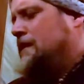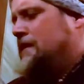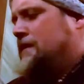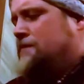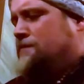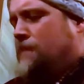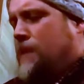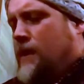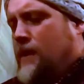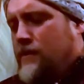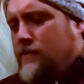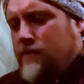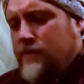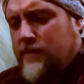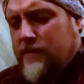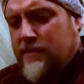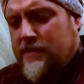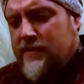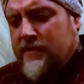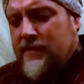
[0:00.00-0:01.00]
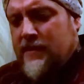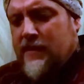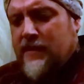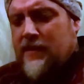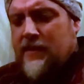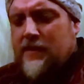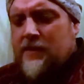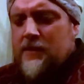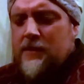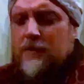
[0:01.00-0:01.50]
his mount, his
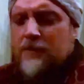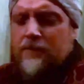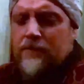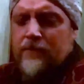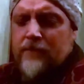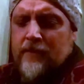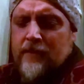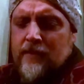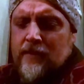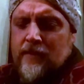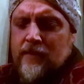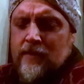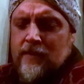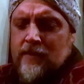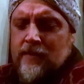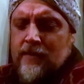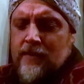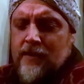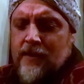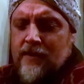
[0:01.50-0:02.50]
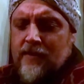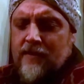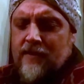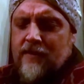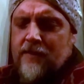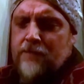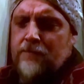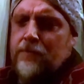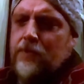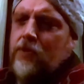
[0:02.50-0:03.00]
steed, Nandi
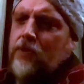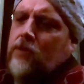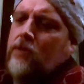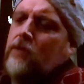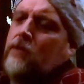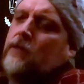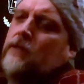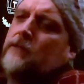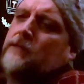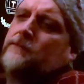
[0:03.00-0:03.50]
the bull.